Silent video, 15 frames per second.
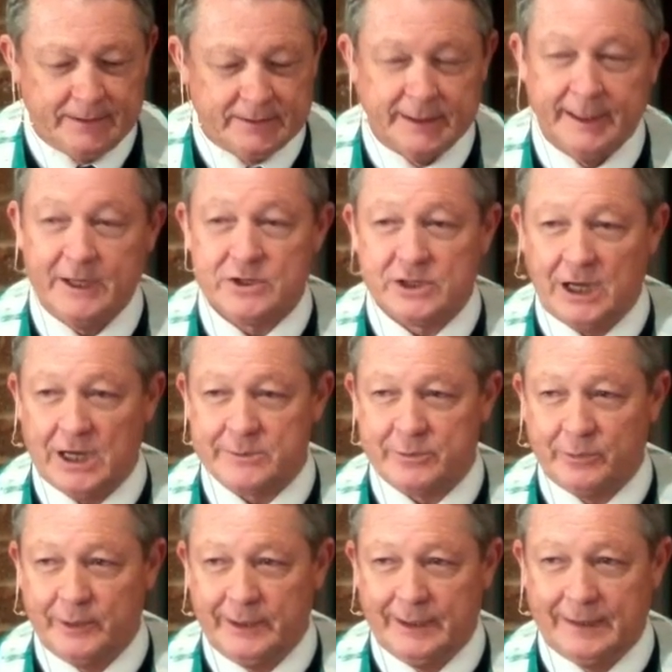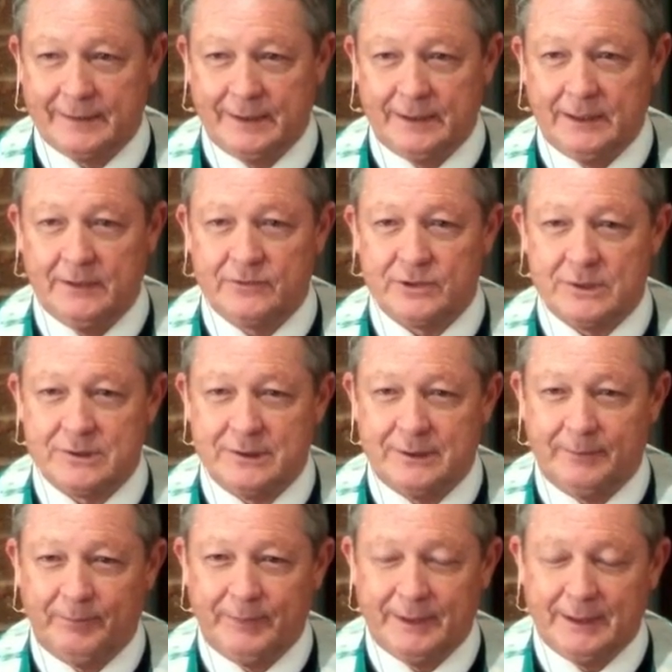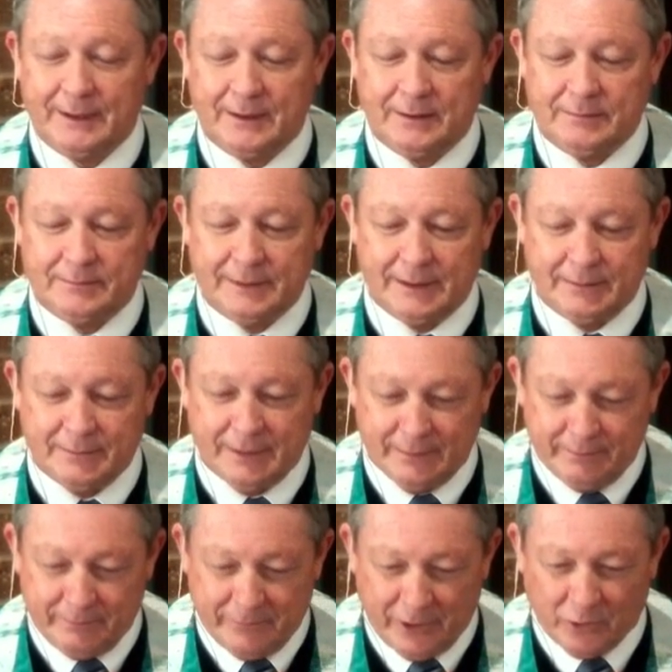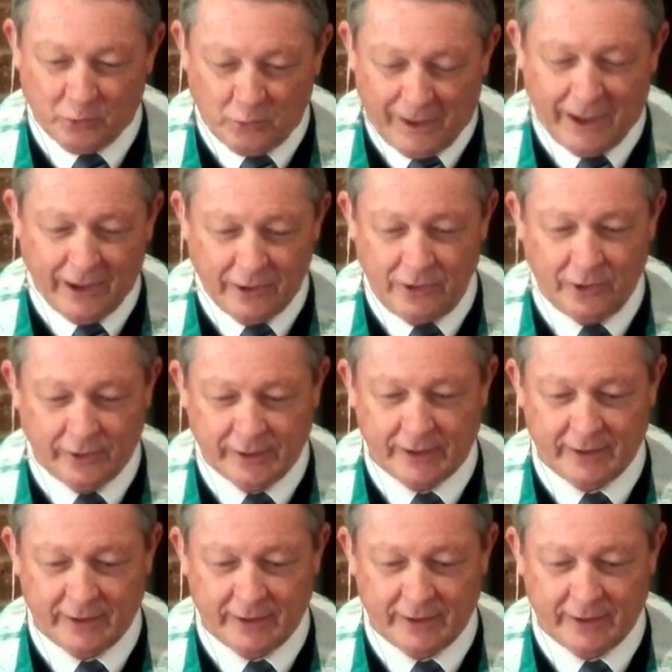Today's Gospel reading, I think, gives us a rare look, a